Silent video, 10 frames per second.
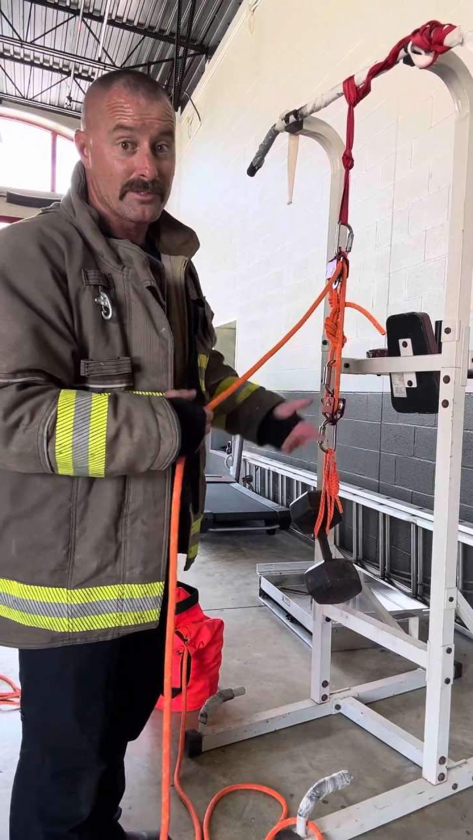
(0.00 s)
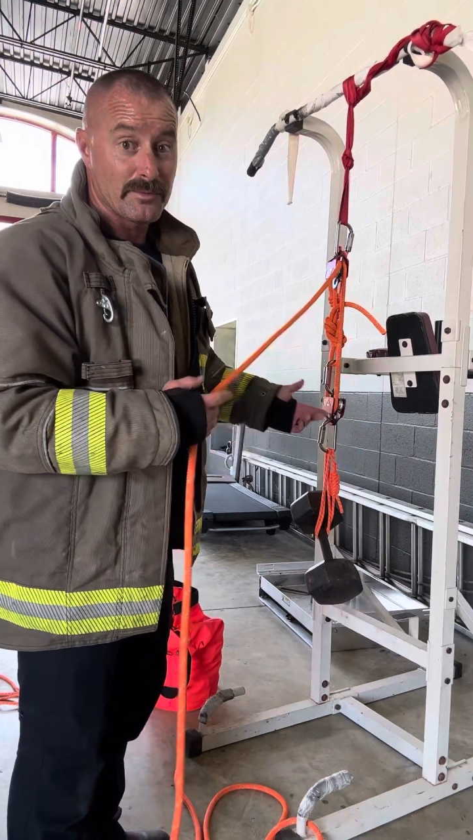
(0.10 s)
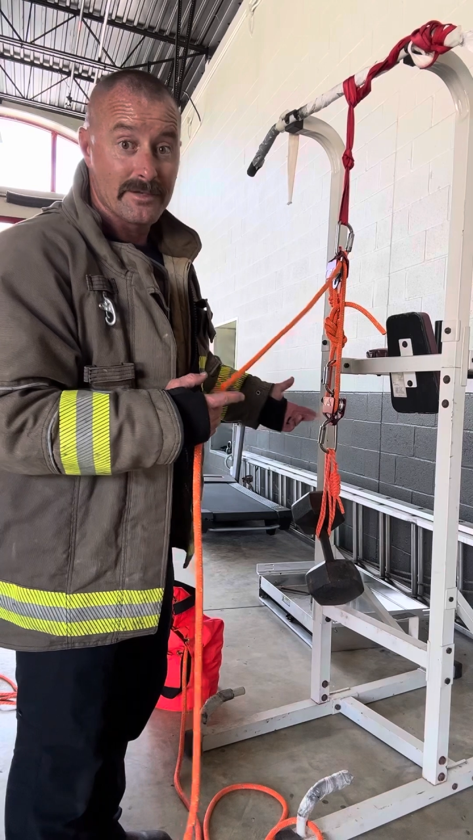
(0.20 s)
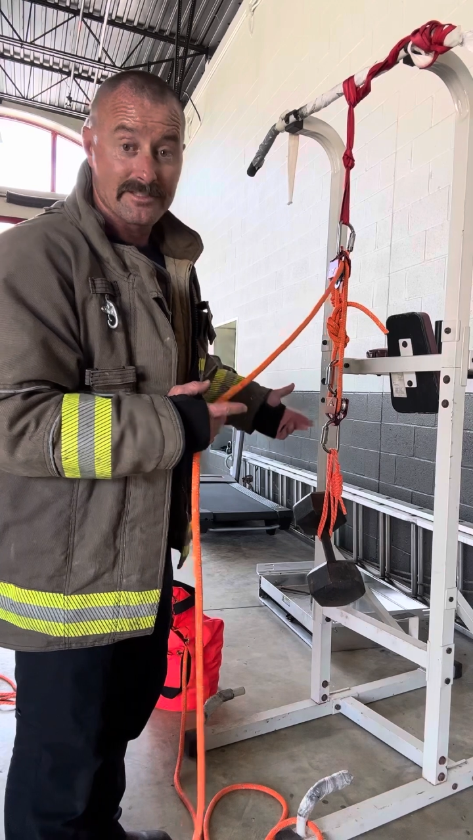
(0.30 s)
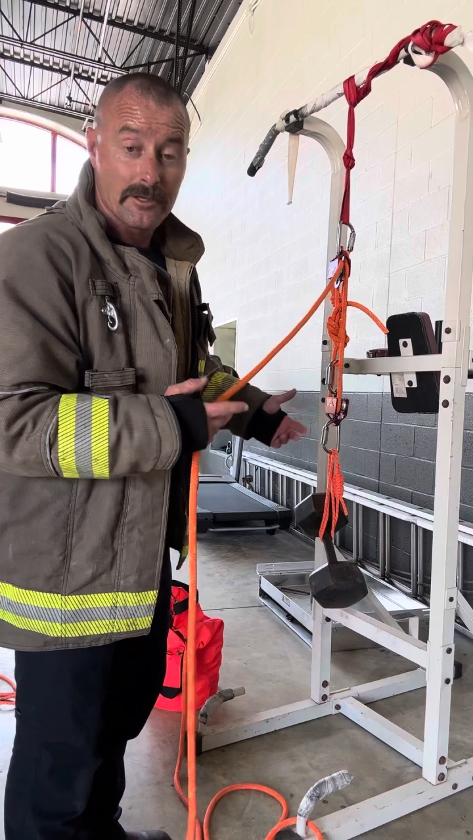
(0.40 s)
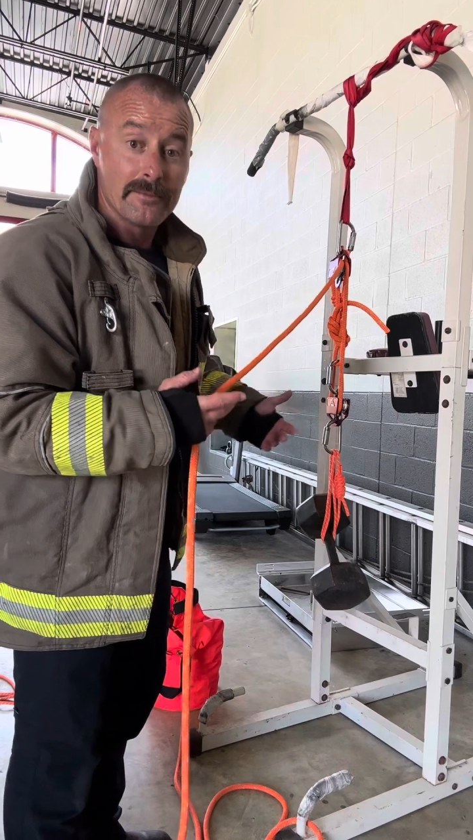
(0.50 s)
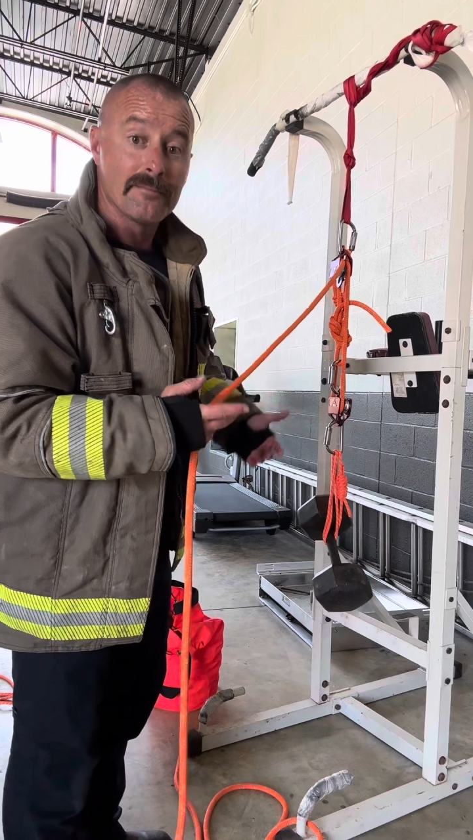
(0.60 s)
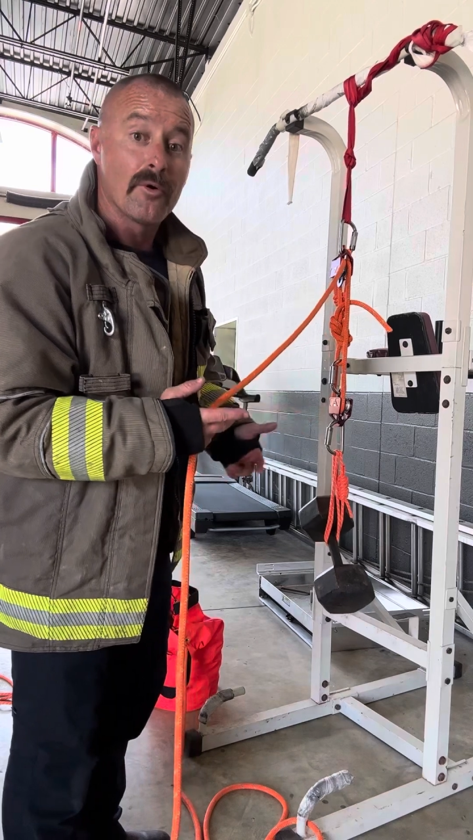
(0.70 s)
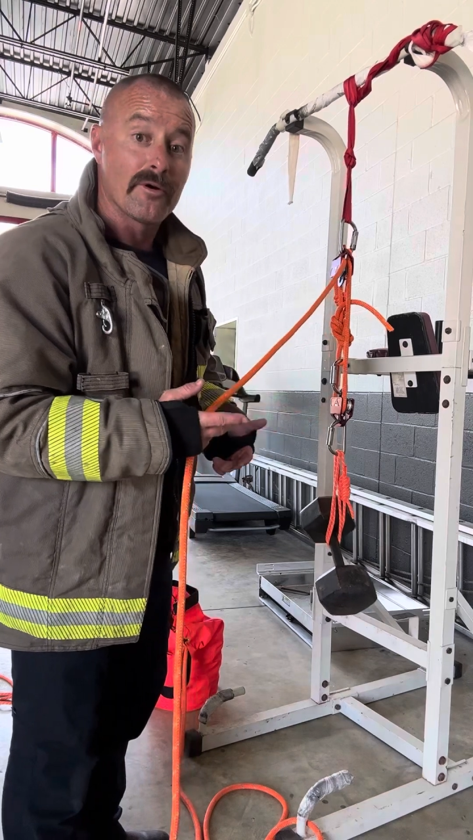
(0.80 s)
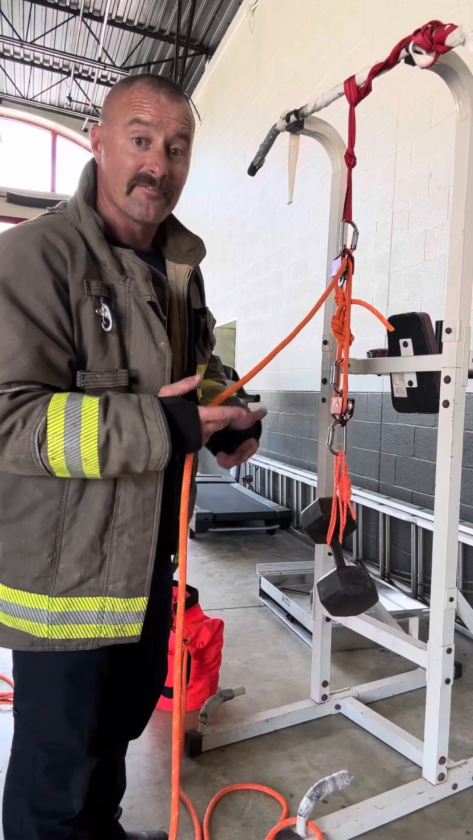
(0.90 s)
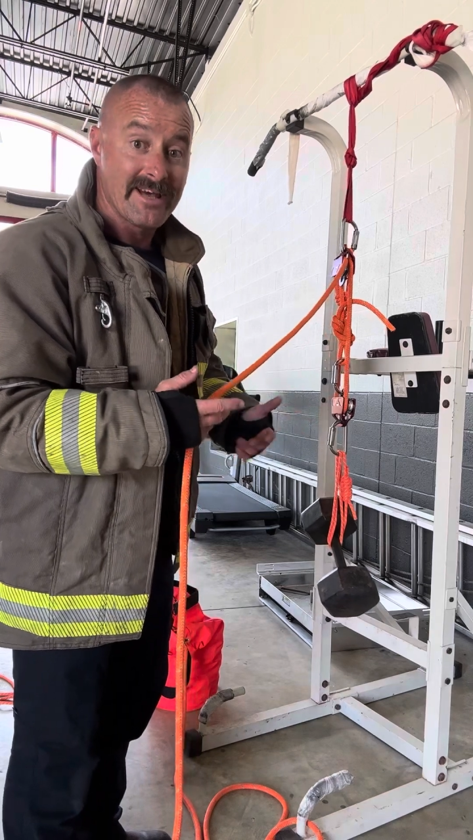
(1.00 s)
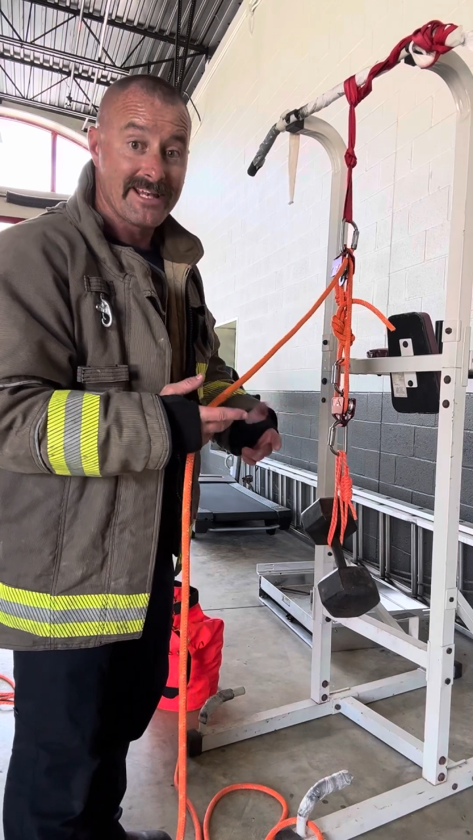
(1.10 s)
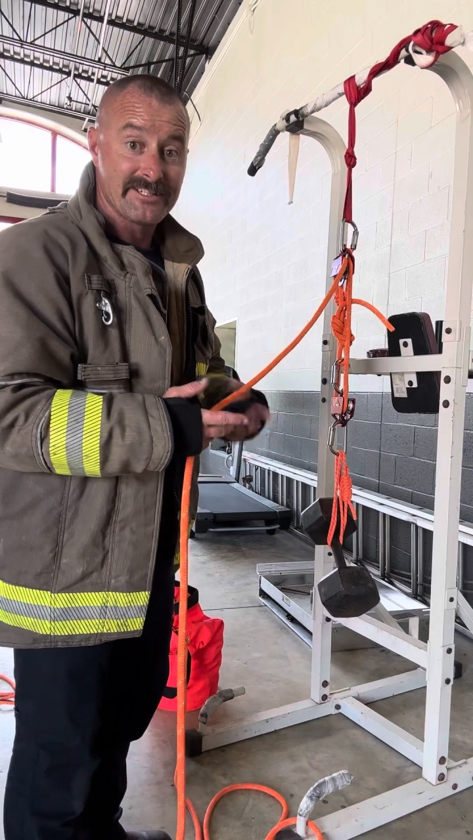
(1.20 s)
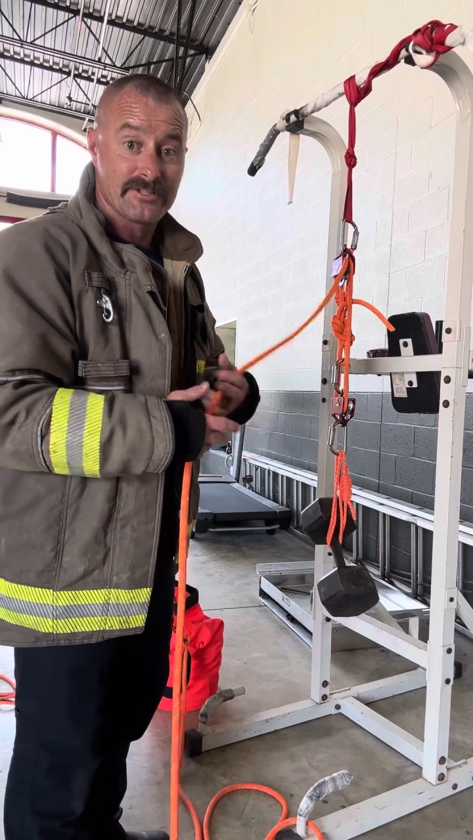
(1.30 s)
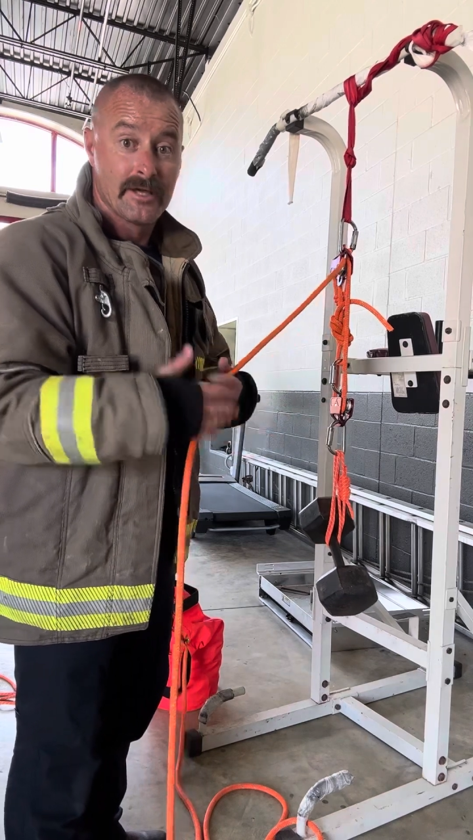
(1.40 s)
which one is gonna be more
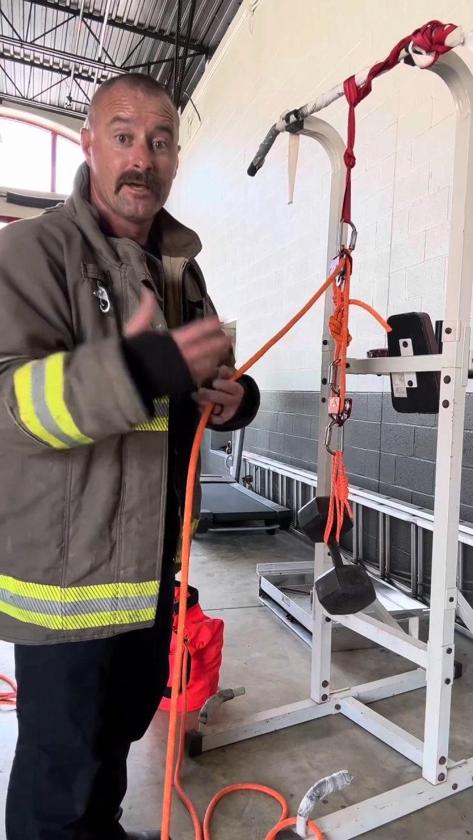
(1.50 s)
advantage